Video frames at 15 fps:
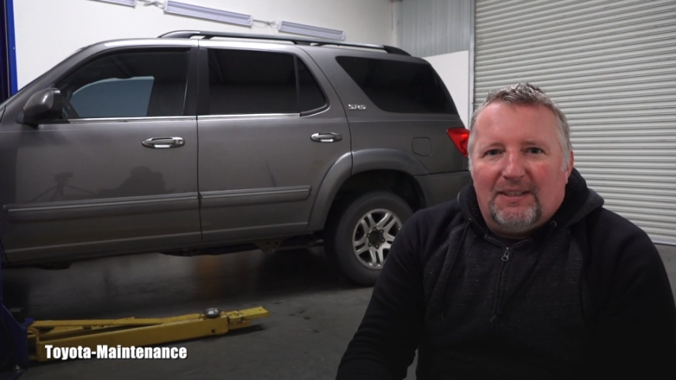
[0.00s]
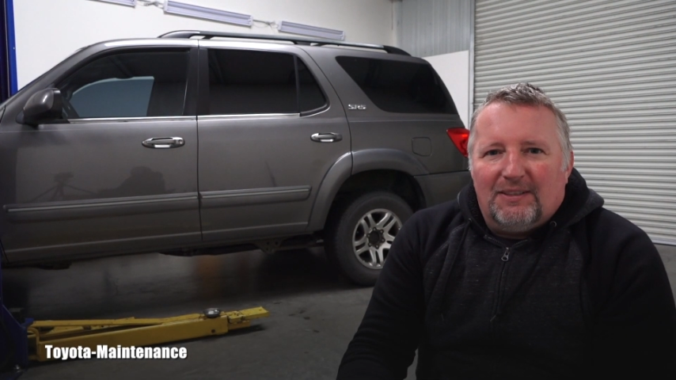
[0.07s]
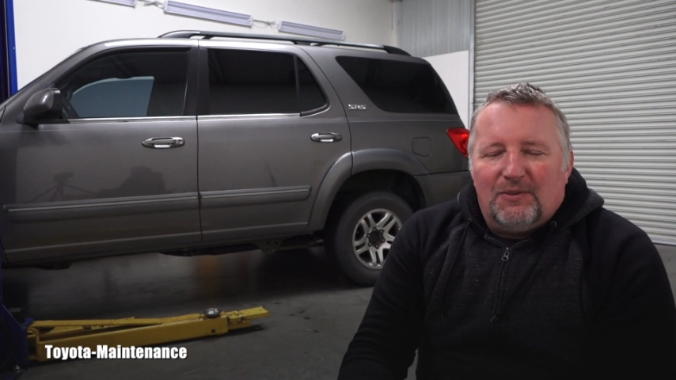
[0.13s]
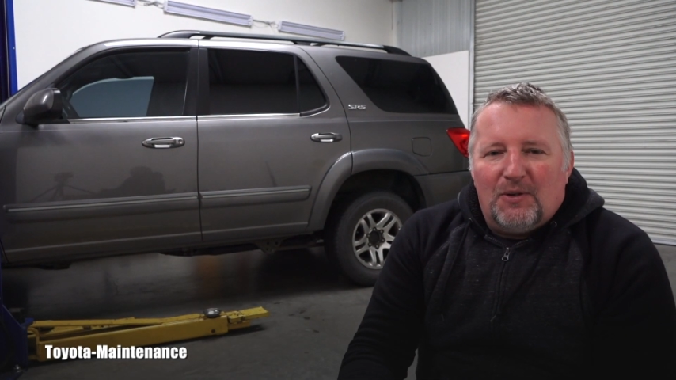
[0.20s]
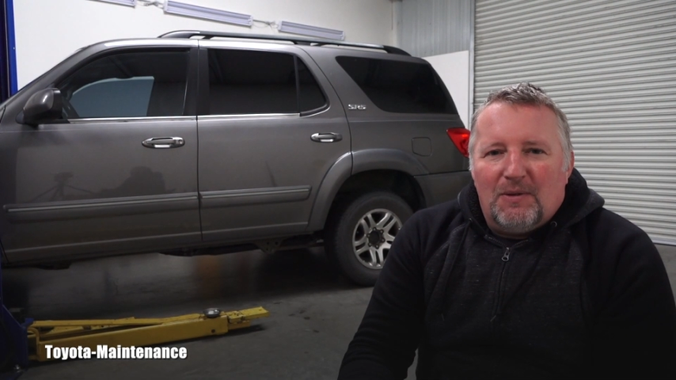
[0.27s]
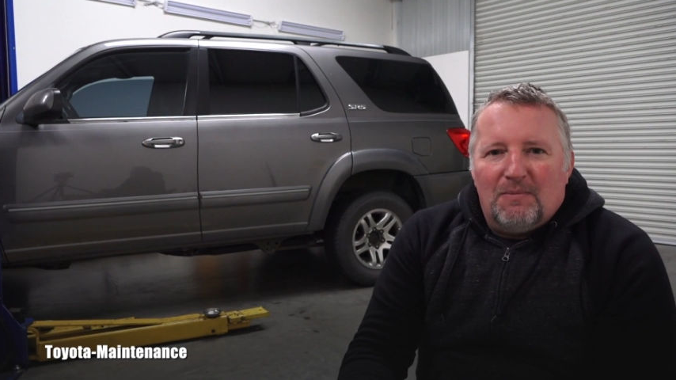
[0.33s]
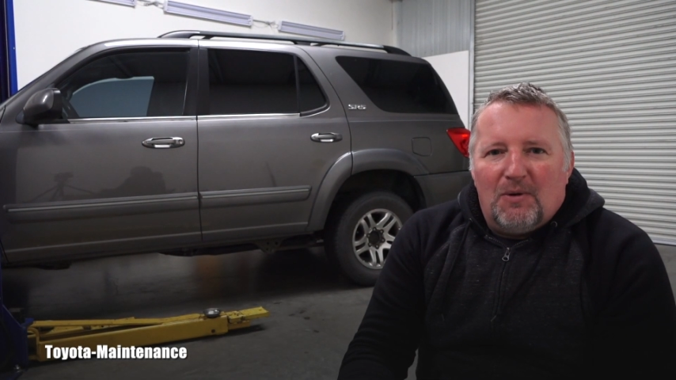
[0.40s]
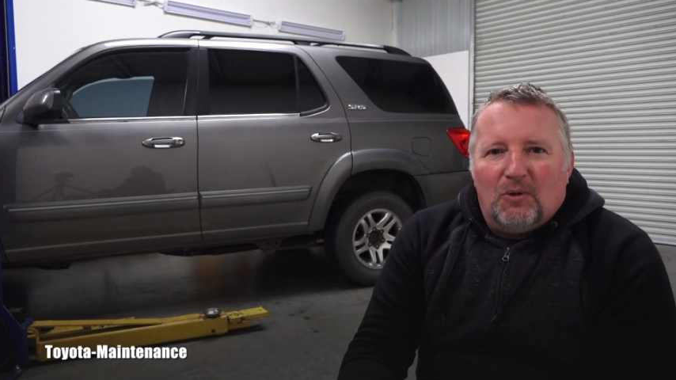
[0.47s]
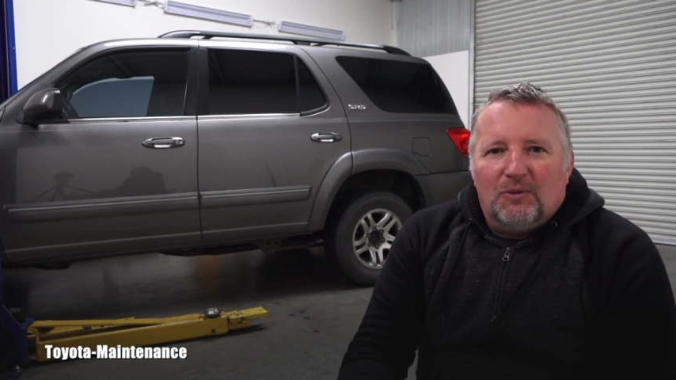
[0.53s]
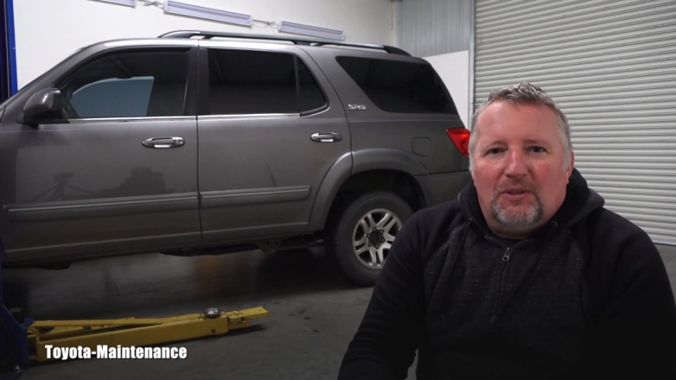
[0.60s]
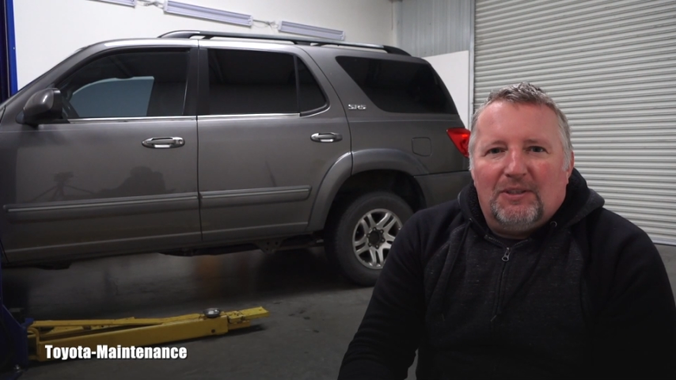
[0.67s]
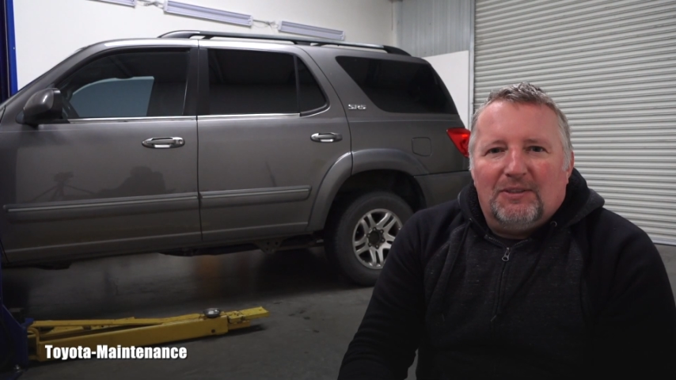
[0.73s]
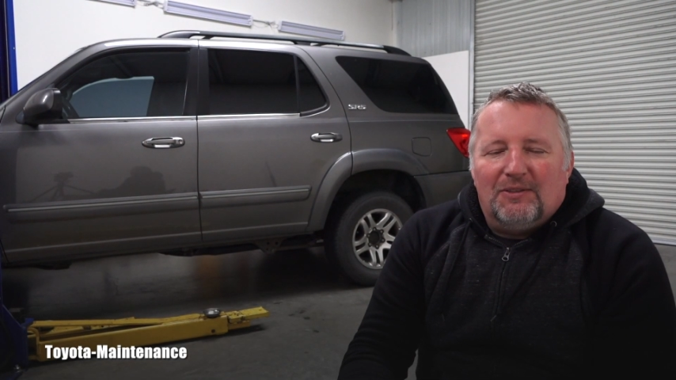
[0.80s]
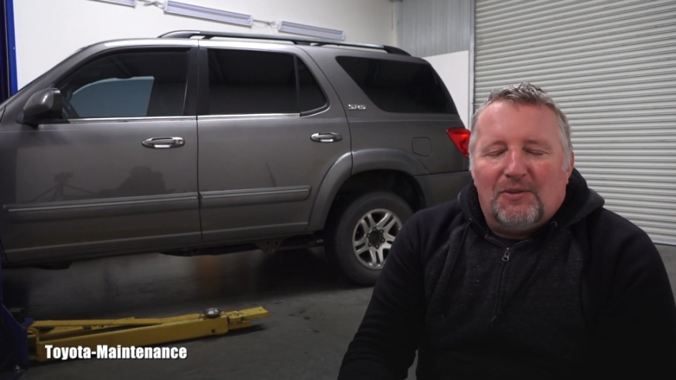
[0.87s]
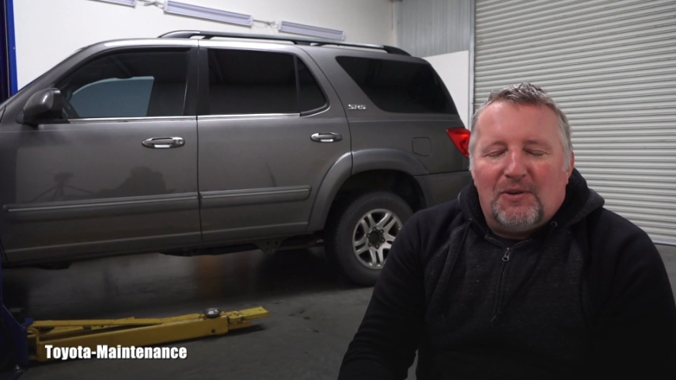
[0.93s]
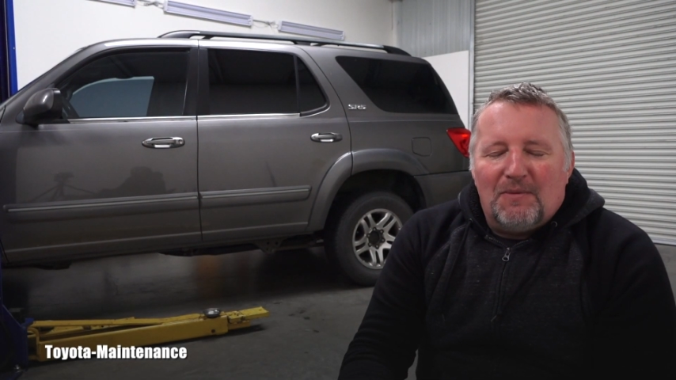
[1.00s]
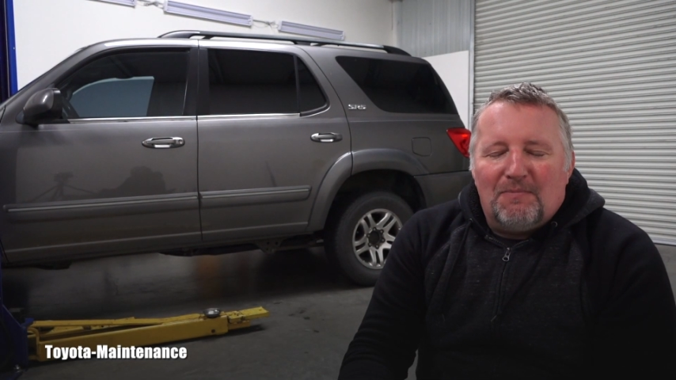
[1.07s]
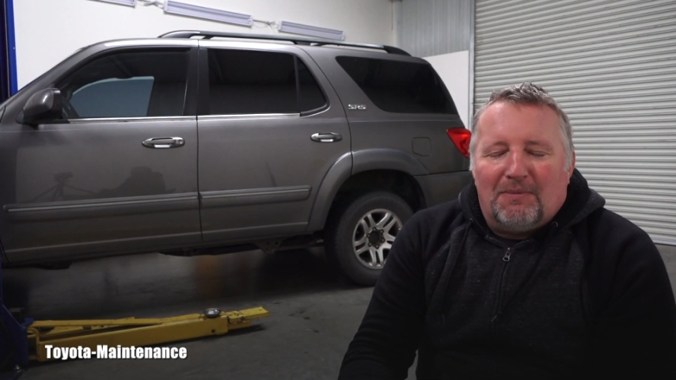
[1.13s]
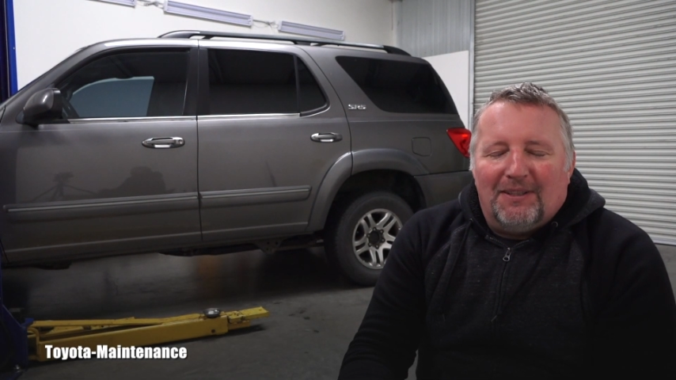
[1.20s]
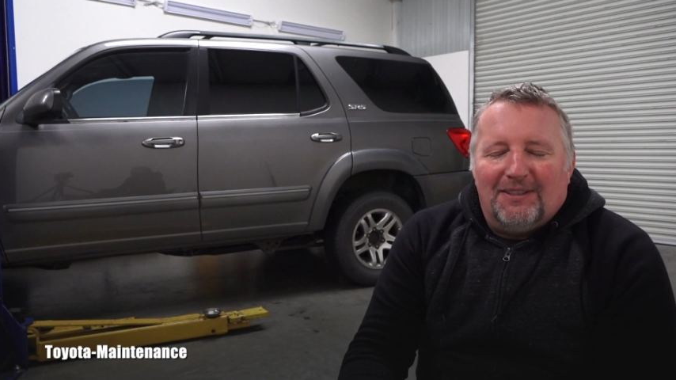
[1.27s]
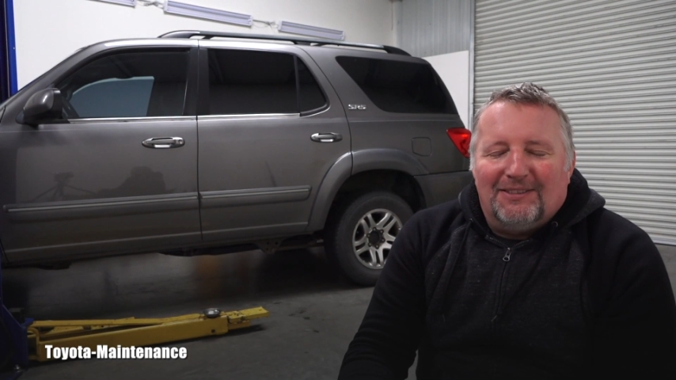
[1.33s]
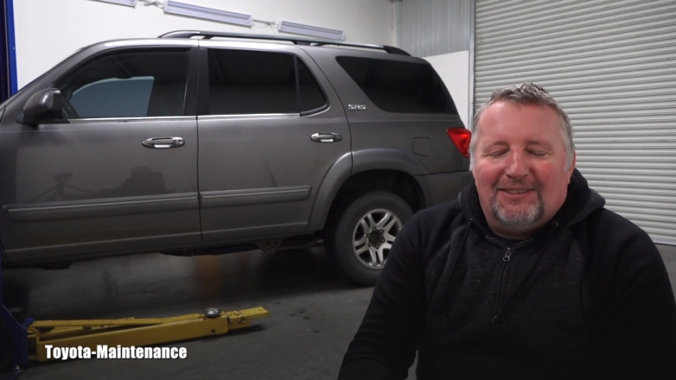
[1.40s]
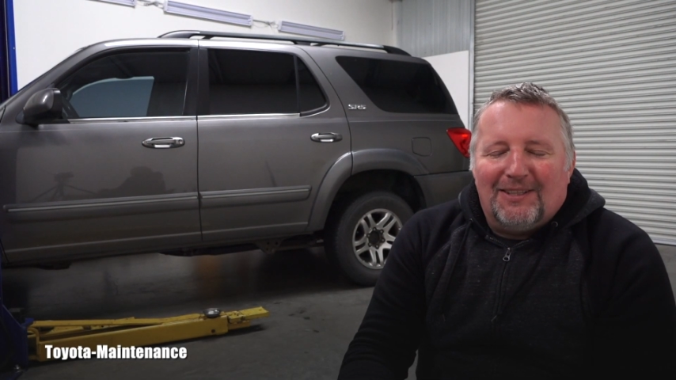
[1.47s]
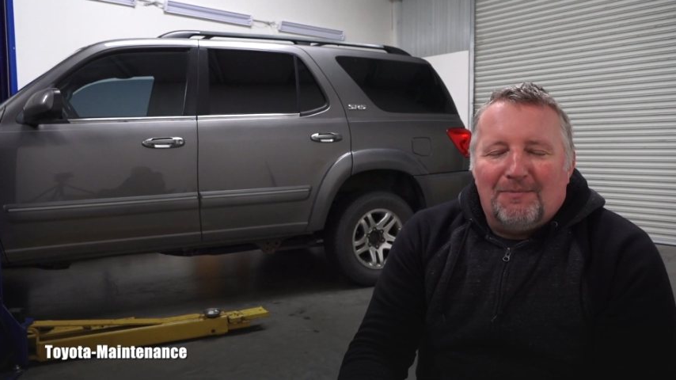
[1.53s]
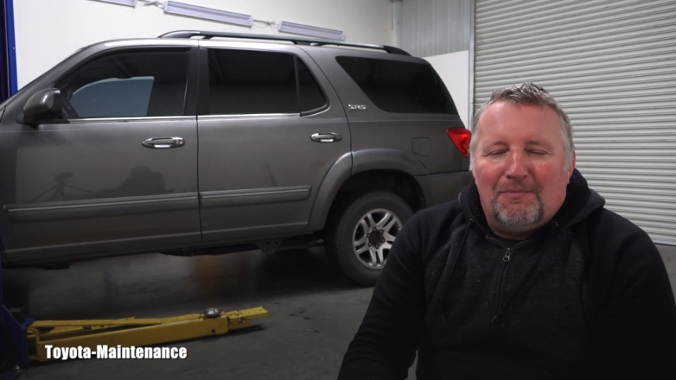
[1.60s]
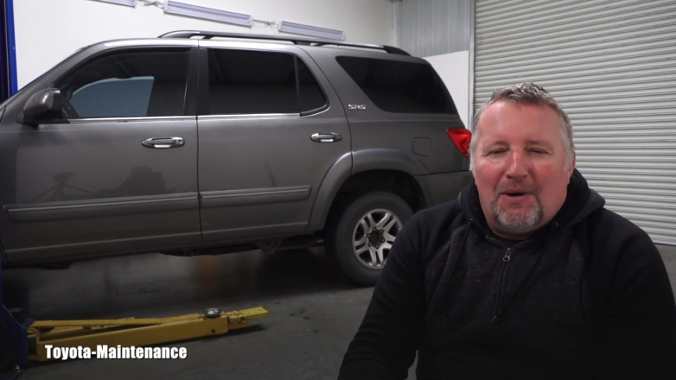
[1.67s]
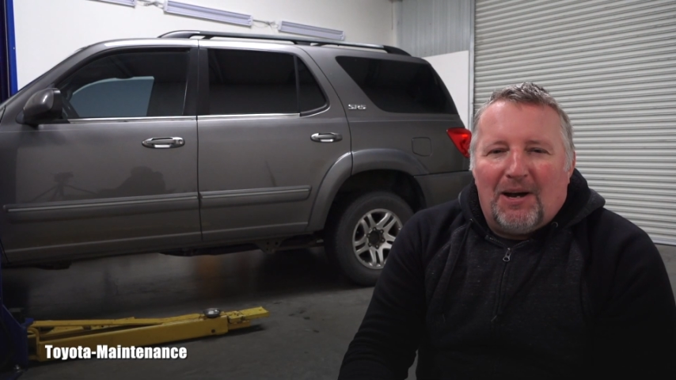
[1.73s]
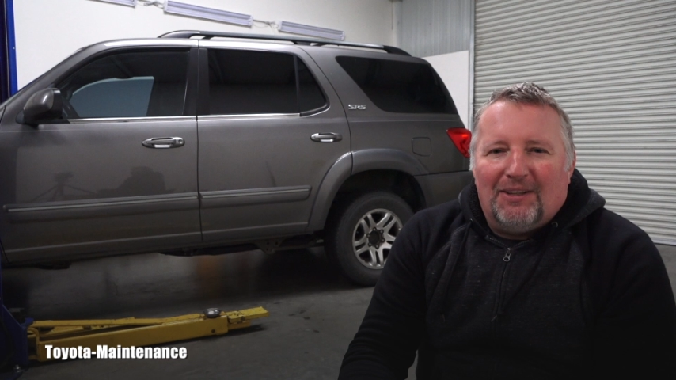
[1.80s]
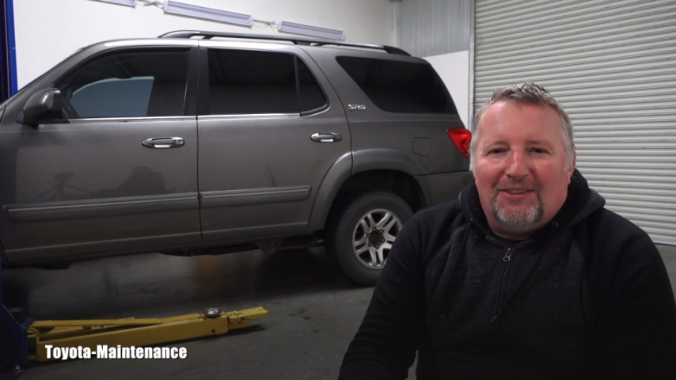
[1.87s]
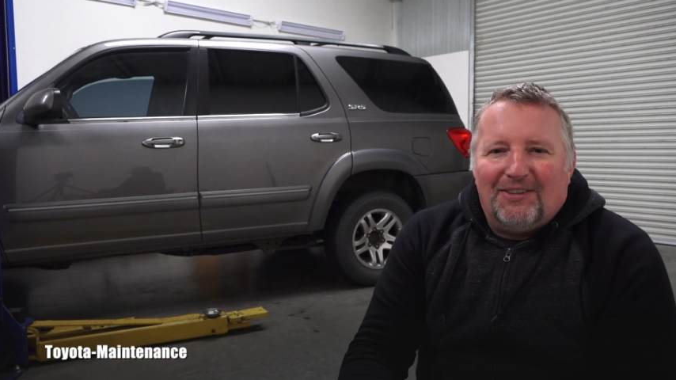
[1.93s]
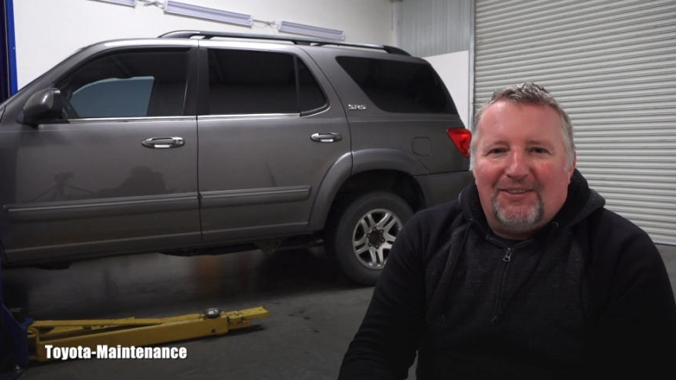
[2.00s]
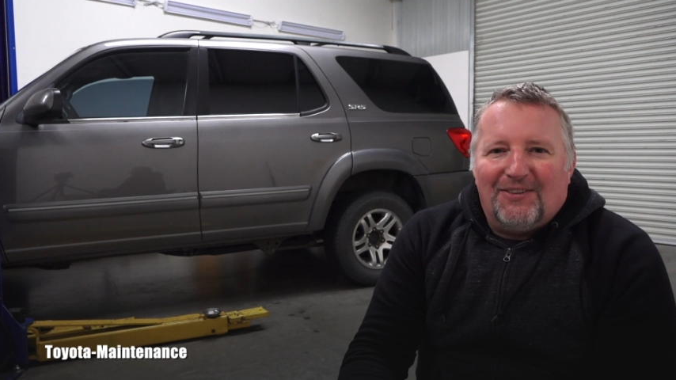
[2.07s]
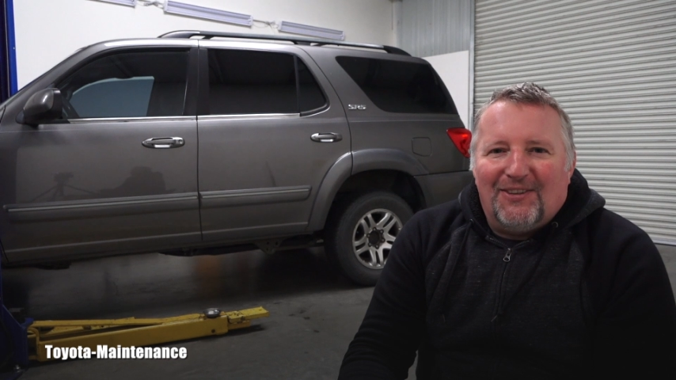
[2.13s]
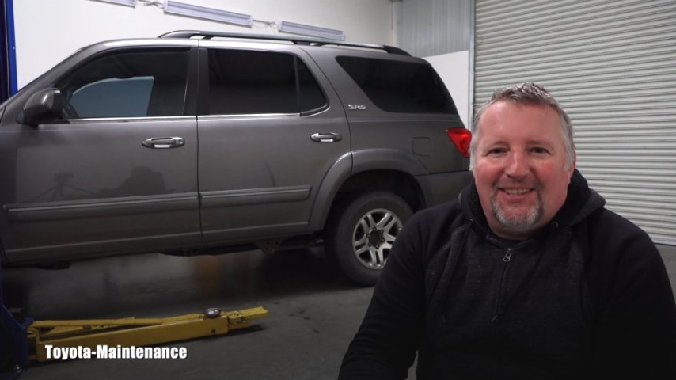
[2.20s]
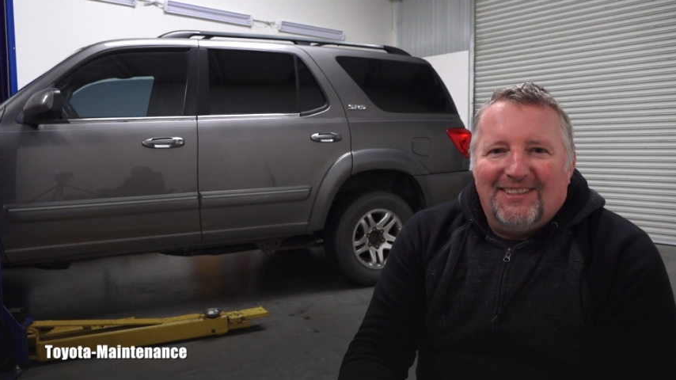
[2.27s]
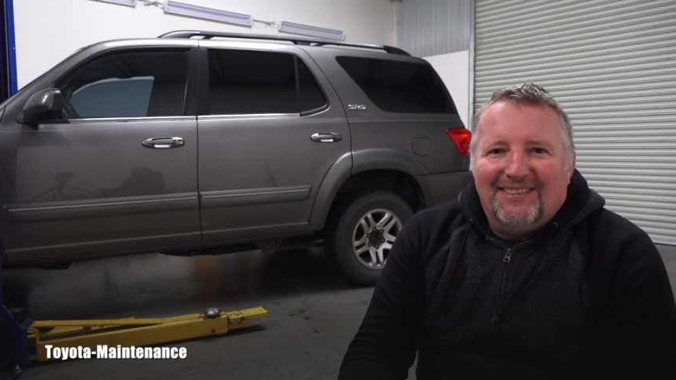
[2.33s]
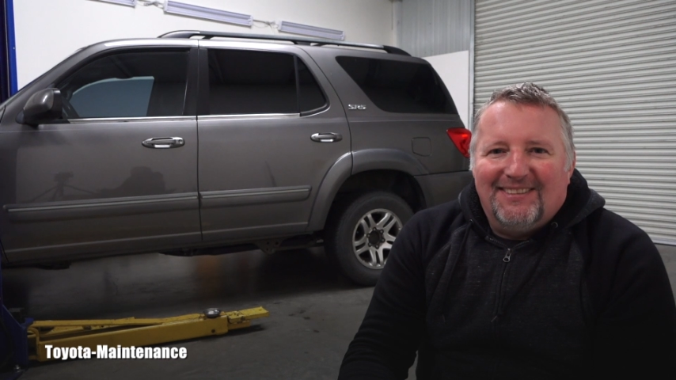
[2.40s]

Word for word: that remote and replace that battery.